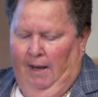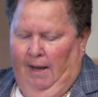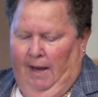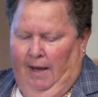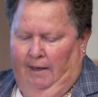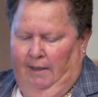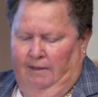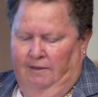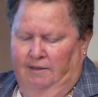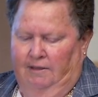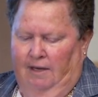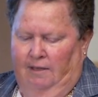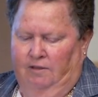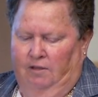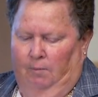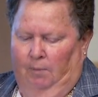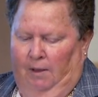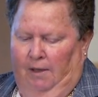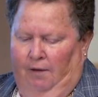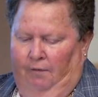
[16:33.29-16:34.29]
and
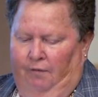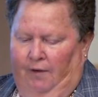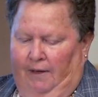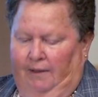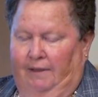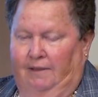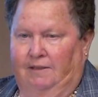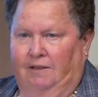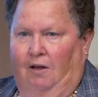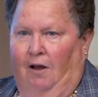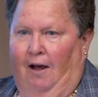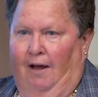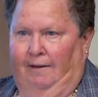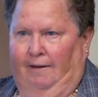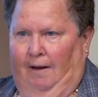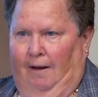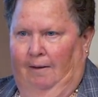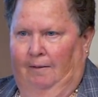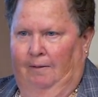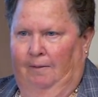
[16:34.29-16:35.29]
insensibly affect his
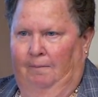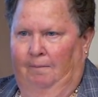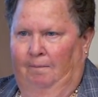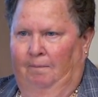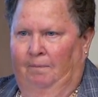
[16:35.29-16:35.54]
conduct."